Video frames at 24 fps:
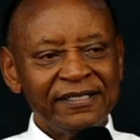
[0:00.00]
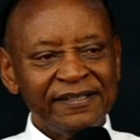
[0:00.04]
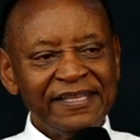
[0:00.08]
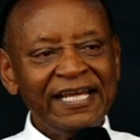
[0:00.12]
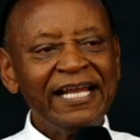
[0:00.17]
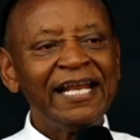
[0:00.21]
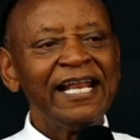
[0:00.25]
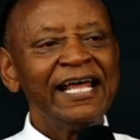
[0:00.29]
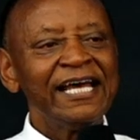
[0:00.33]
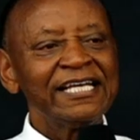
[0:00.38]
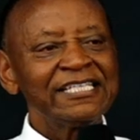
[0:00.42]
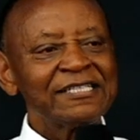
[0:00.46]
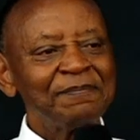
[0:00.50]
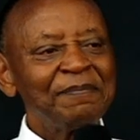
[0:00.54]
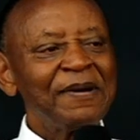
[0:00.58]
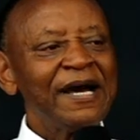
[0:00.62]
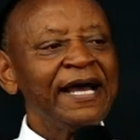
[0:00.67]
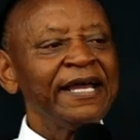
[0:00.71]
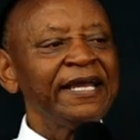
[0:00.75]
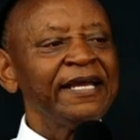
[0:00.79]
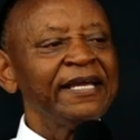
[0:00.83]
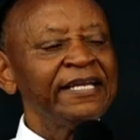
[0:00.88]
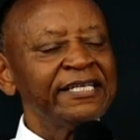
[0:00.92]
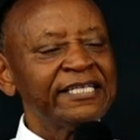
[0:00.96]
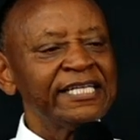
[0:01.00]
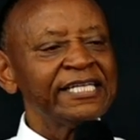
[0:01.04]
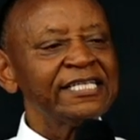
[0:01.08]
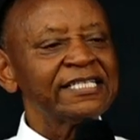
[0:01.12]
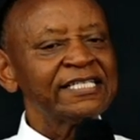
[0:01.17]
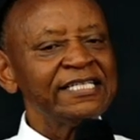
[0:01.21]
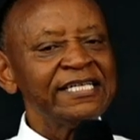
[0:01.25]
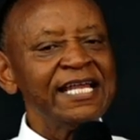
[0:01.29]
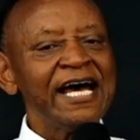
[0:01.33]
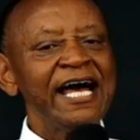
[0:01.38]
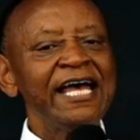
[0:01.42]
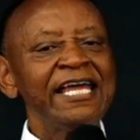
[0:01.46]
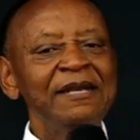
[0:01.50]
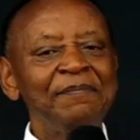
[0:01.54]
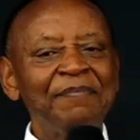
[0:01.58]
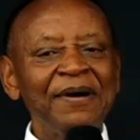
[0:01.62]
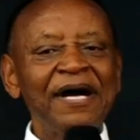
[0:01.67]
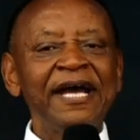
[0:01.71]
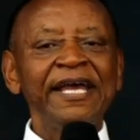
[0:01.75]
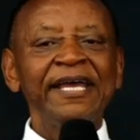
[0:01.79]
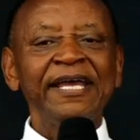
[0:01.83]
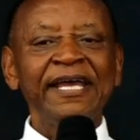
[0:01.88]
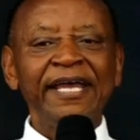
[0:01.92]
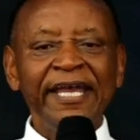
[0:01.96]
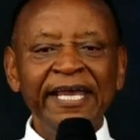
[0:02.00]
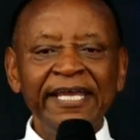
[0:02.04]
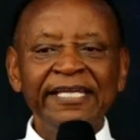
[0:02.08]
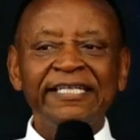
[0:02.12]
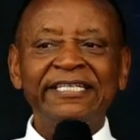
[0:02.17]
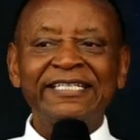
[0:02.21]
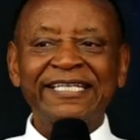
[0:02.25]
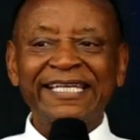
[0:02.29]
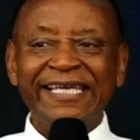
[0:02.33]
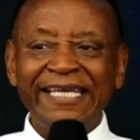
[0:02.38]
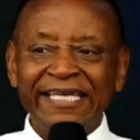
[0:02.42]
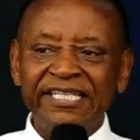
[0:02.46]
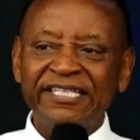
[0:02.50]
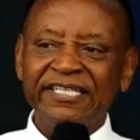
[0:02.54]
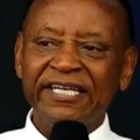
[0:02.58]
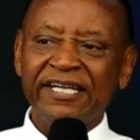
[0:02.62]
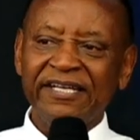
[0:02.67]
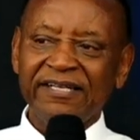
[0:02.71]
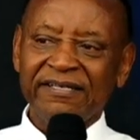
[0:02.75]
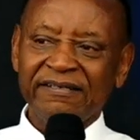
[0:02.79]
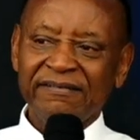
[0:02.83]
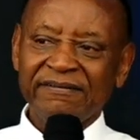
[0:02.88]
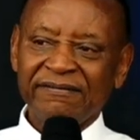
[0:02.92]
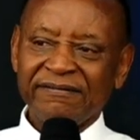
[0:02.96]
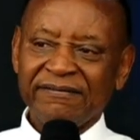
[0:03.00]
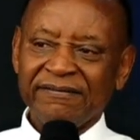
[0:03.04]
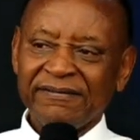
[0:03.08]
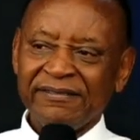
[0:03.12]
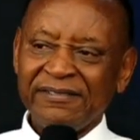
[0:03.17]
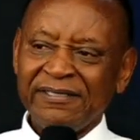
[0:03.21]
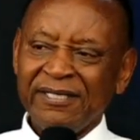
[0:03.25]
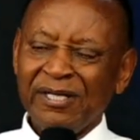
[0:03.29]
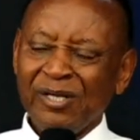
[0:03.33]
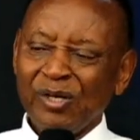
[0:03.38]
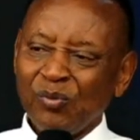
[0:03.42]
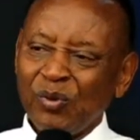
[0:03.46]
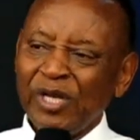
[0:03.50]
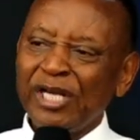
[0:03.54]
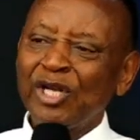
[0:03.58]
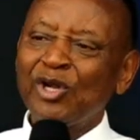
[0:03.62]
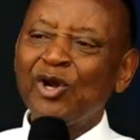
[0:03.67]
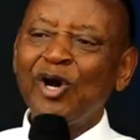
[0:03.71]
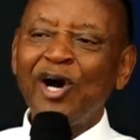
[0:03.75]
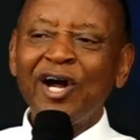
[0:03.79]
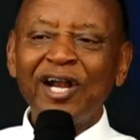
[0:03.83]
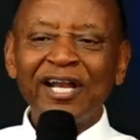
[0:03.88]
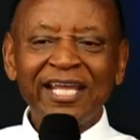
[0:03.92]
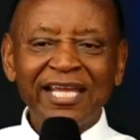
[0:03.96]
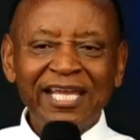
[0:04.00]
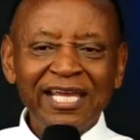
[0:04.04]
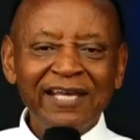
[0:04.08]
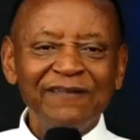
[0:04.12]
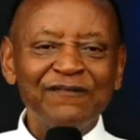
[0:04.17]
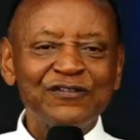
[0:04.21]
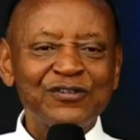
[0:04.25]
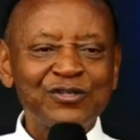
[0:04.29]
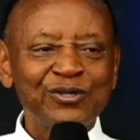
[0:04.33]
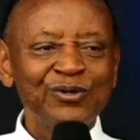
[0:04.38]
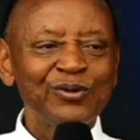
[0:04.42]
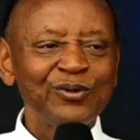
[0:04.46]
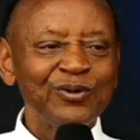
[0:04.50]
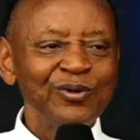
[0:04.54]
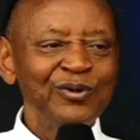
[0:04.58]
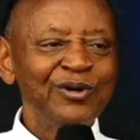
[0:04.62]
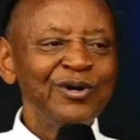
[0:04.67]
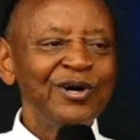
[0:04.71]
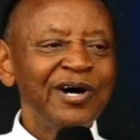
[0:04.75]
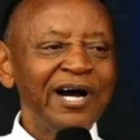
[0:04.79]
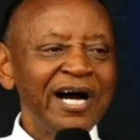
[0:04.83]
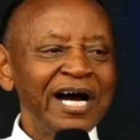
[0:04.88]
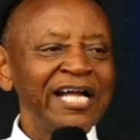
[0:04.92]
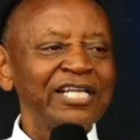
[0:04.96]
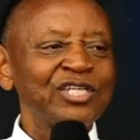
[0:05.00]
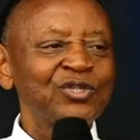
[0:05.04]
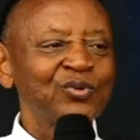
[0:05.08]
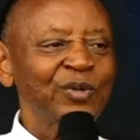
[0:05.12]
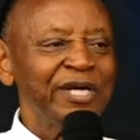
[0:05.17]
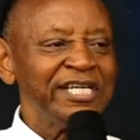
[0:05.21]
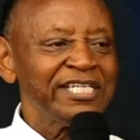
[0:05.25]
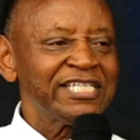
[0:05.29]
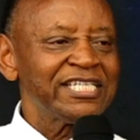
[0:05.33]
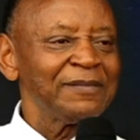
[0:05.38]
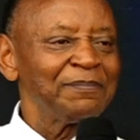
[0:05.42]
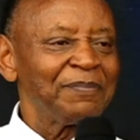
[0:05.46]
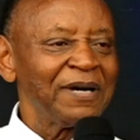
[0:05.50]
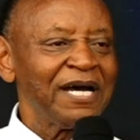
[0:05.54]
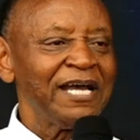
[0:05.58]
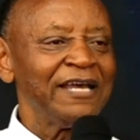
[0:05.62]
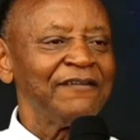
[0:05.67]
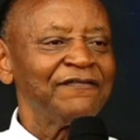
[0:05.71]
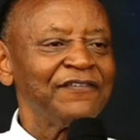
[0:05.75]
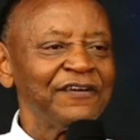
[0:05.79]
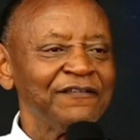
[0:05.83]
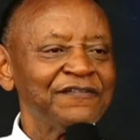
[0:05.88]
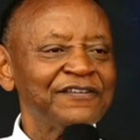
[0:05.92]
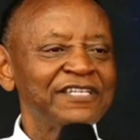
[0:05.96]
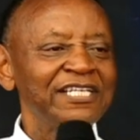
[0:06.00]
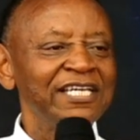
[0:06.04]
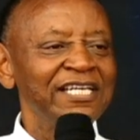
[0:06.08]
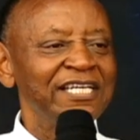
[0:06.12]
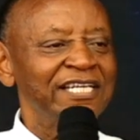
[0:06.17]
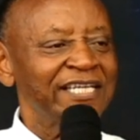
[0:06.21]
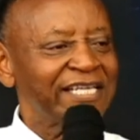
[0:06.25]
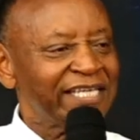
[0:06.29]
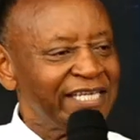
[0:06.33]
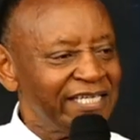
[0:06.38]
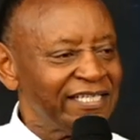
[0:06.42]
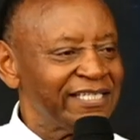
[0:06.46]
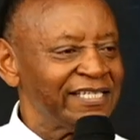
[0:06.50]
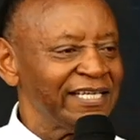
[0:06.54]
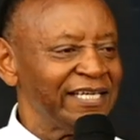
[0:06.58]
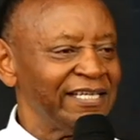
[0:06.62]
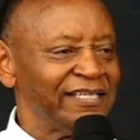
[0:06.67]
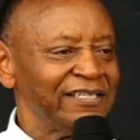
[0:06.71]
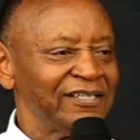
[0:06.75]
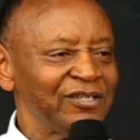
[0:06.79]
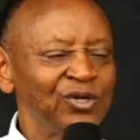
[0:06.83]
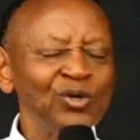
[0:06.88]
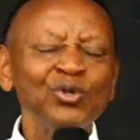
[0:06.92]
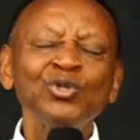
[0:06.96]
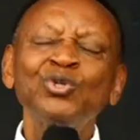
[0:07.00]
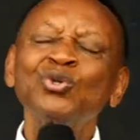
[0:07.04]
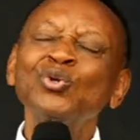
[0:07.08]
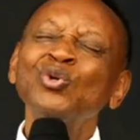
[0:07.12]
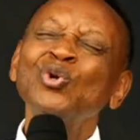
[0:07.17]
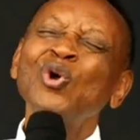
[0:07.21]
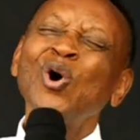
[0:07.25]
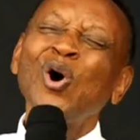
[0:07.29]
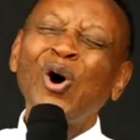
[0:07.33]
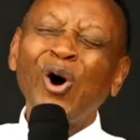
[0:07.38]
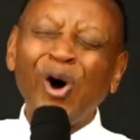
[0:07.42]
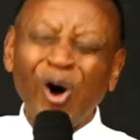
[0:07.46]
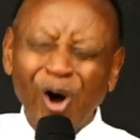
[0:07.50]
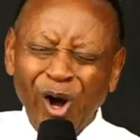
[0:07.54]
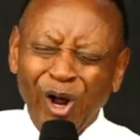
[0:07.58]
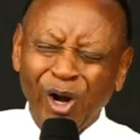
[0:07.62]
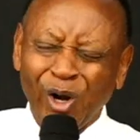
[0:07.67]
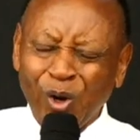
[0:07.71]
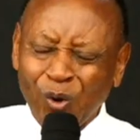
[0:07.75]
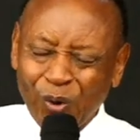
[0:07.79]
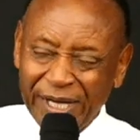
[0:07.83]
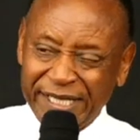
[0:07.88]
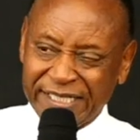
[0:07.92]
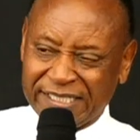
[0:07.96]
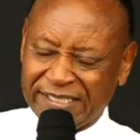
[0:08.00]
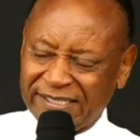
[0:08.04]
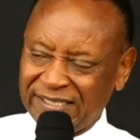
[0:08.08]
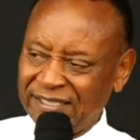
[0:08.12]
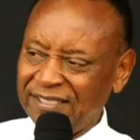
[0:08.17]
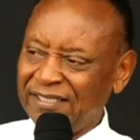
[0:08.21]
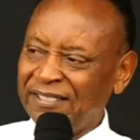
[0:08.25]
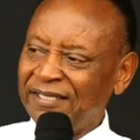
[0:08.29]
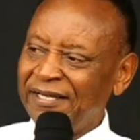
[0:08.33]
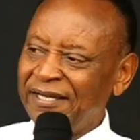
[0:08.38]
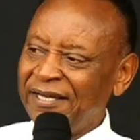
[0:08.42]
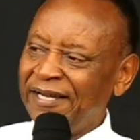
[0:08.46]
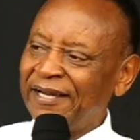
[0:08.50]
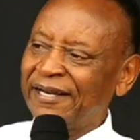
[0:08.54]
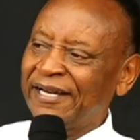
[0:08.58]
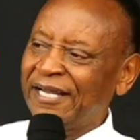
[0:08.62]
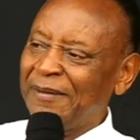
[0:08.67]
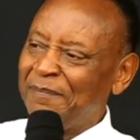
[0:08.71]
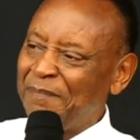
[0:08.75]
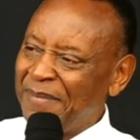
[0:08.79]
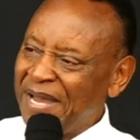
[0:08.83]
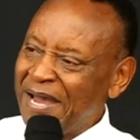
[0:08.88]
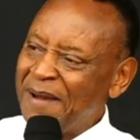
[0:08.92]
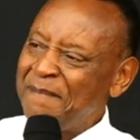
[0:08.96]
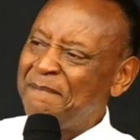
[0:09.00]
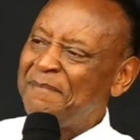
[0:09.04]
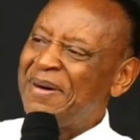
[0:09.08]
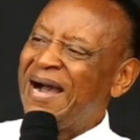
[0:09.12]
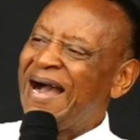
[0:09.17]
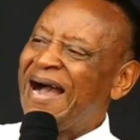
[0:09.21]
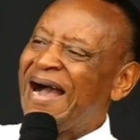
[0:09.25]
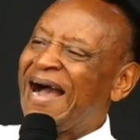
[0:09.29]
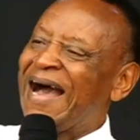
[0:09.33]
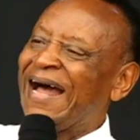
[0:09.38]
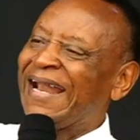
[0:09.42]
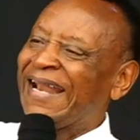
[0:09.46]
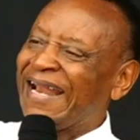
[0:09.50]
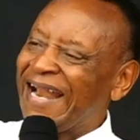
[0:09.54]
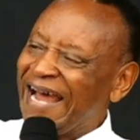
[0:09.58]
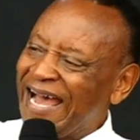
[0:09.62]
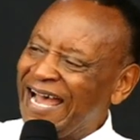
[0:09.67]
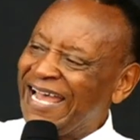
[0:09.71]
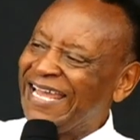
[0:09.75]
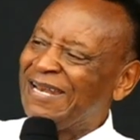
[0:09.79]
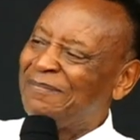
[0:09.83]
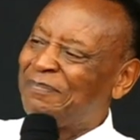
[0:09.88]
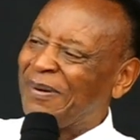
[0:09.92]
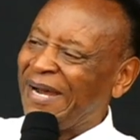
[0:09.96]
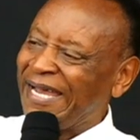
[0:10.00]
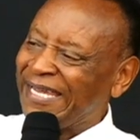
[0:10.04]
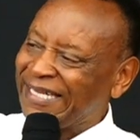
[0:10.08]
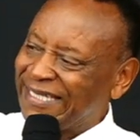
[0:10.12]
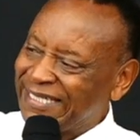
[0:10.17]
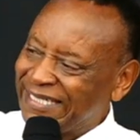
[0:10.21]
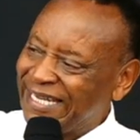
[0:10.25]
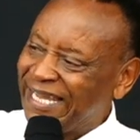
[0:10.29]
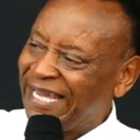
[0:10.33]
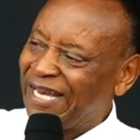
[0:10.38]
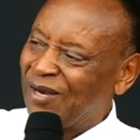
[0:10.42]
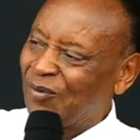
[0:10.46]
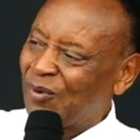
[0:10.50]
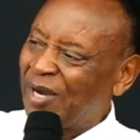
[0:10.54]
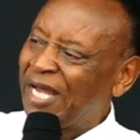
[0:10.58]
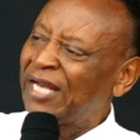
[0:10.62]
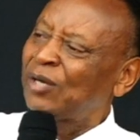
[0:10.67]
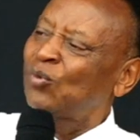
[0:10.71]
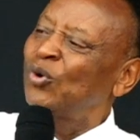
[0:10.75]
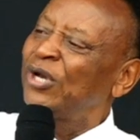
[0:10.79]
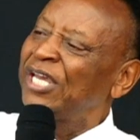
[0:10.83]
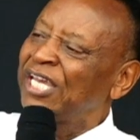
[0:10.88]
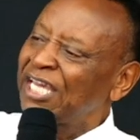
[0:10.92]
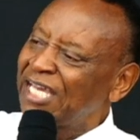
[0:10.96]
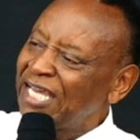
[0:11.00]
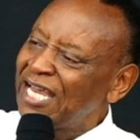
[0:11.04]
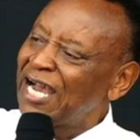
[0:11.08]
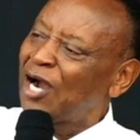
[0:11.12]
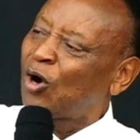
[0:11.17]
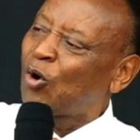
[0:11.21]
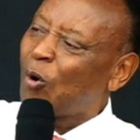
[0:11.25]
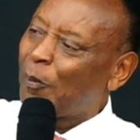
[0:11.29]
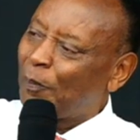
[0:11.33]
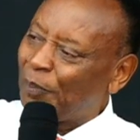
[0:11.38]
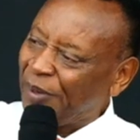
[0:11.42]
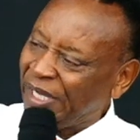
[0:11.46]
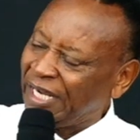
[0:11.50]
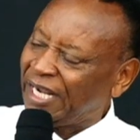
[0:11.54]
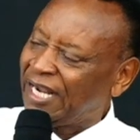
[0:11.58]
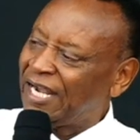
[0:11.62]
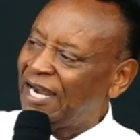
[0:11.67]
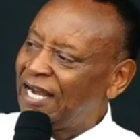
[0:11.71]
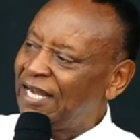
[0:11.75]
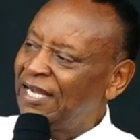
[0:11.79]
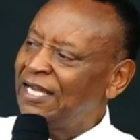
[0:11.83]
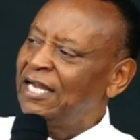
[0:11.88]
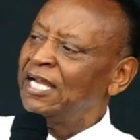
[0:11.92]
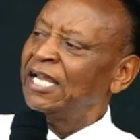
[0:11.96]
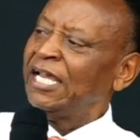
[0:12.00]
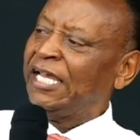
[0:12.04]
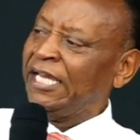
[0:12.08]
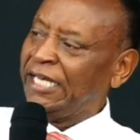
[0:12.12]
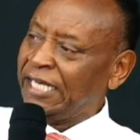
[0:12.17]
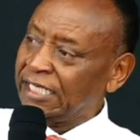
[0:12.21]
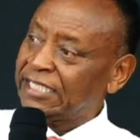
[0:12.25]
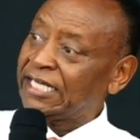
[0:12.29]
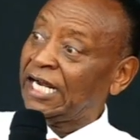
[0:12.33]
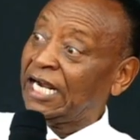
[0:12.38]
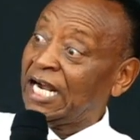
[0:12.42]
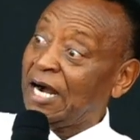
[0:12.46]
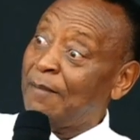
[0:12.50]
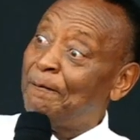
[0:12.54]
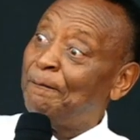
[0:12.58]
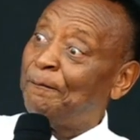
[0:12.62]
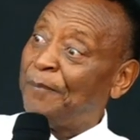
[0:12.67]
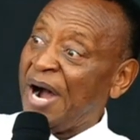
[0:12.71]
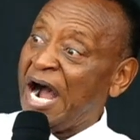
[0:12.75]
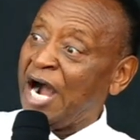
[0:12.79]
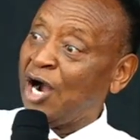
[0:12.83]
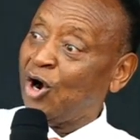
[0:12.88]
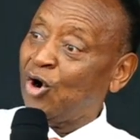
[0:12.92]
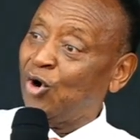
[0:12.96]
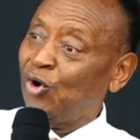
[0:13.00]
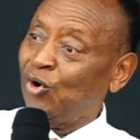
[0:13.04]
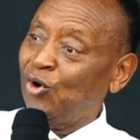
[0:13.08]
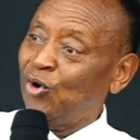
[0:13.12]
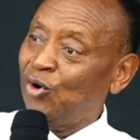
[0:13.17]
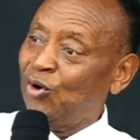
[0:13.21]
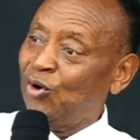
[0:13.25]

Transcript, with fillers: the less by, it is 9 by 8 kitchen. When God gives you a 20 by 15 kitchen, you should always remember a 9 by 10. Where kuingia kupika inataka mpango.